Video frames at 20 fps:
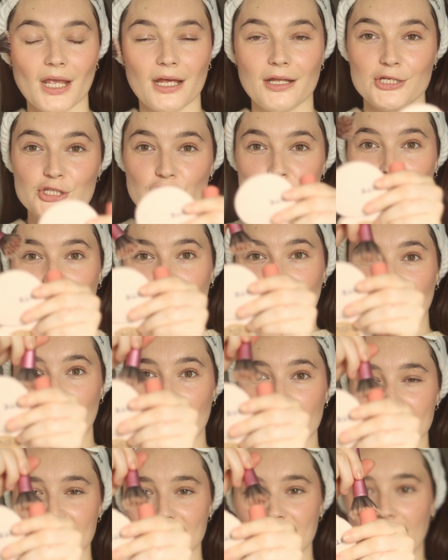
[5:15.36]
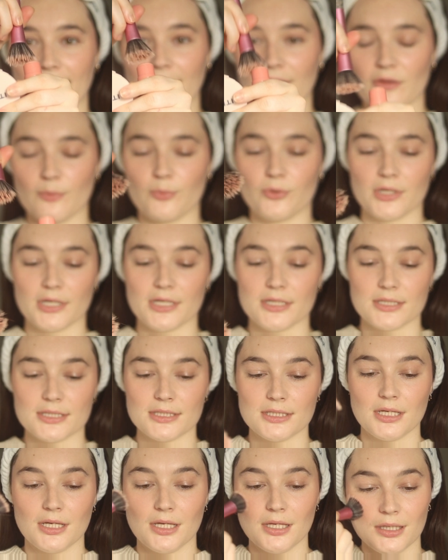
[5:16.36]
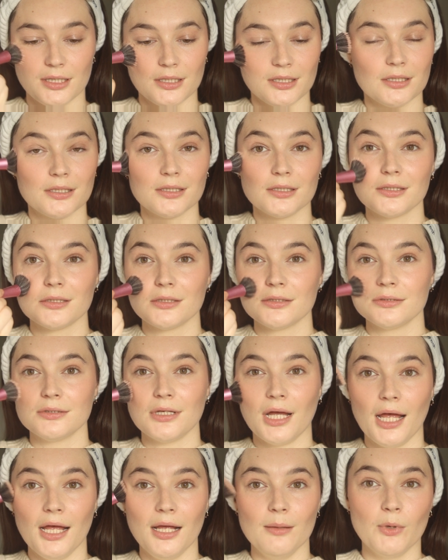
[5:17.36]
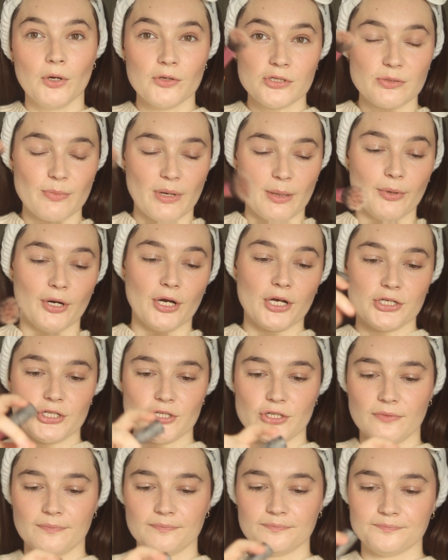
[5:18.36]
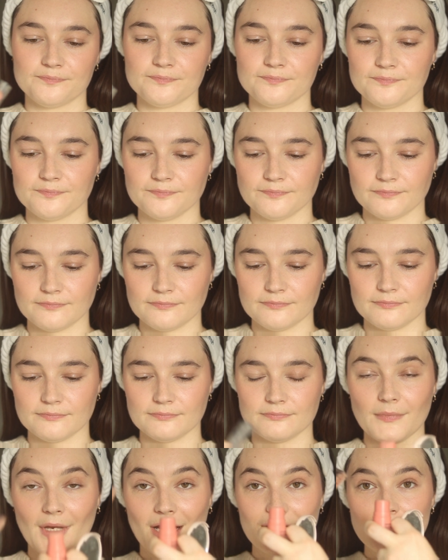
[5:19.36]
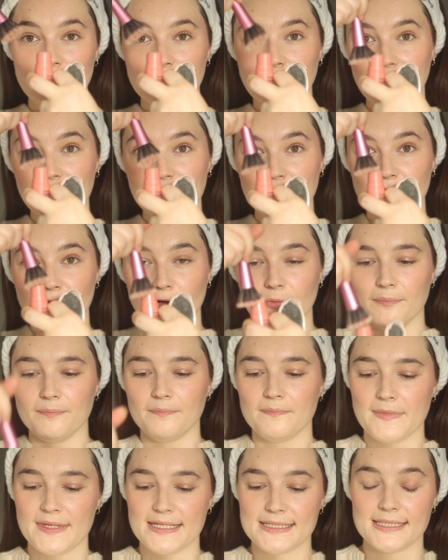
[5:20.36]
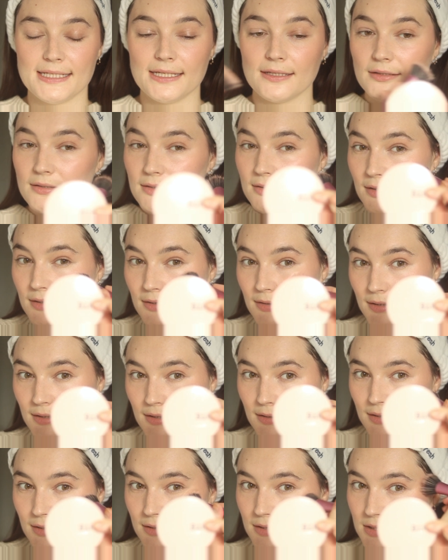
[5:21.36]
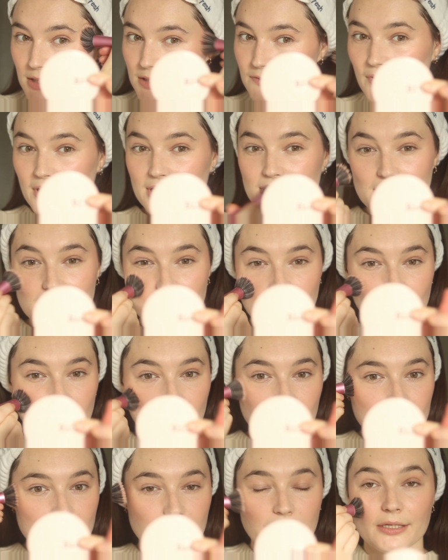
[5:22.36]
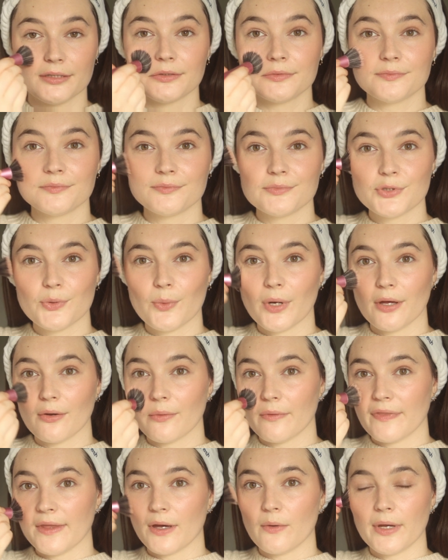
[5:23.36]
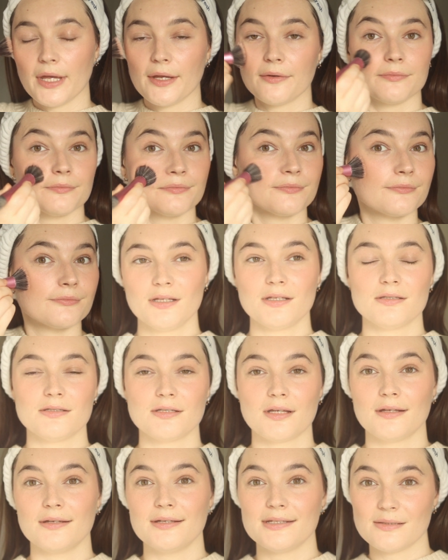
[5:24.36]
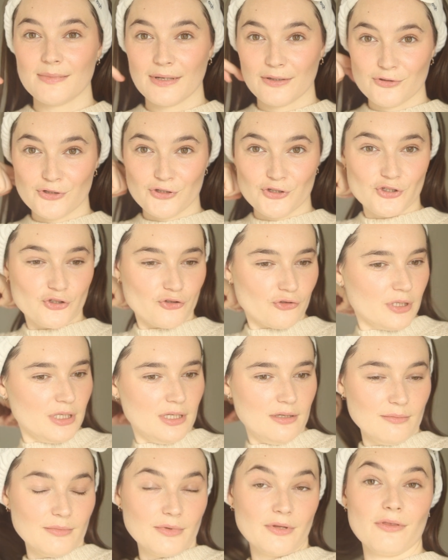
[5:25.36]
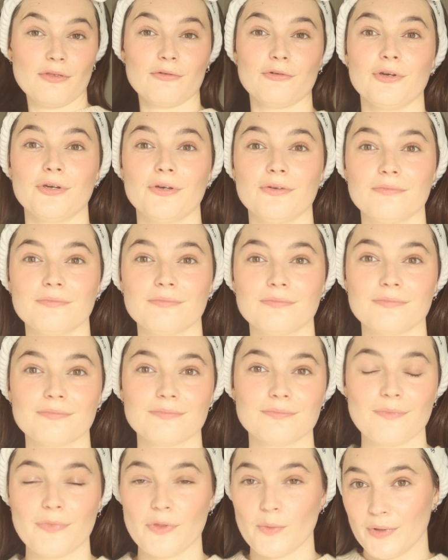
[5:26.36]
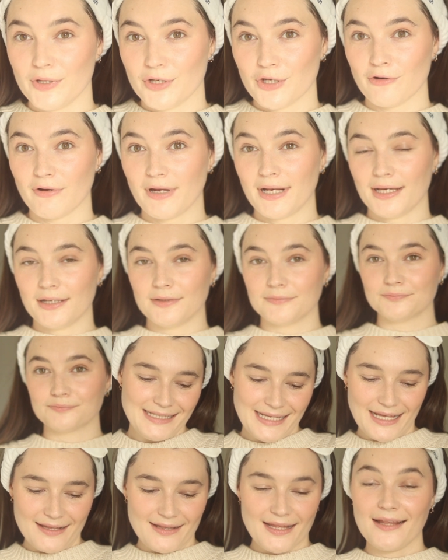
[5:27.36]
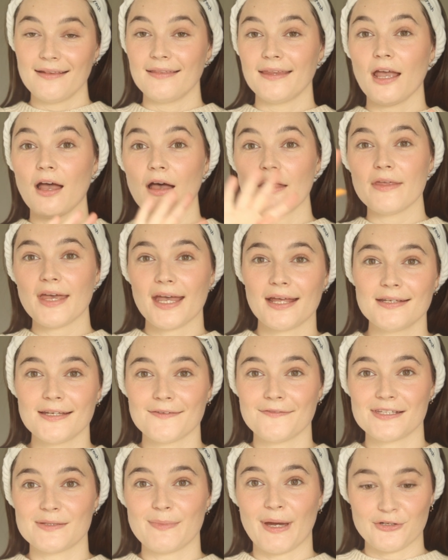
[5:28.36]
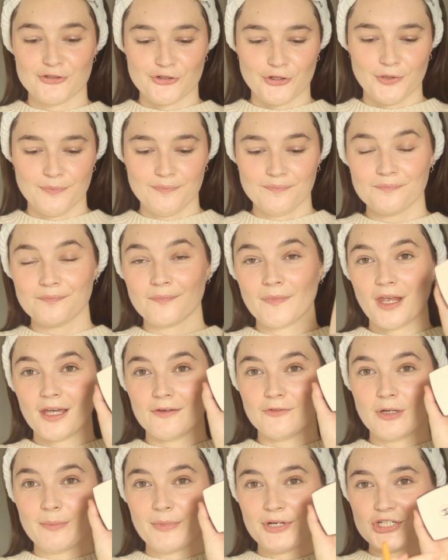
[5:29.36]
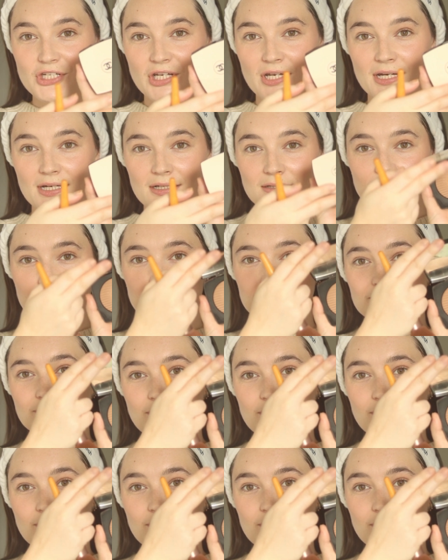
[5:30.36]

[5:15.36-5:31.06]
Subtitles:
And I do prefer to take the product onto my brush directly from the stick. Just find it's a bit easier to work with that way. Sun is about to stream through the window right now. And then the other end of the spectrum, I've got my Chanel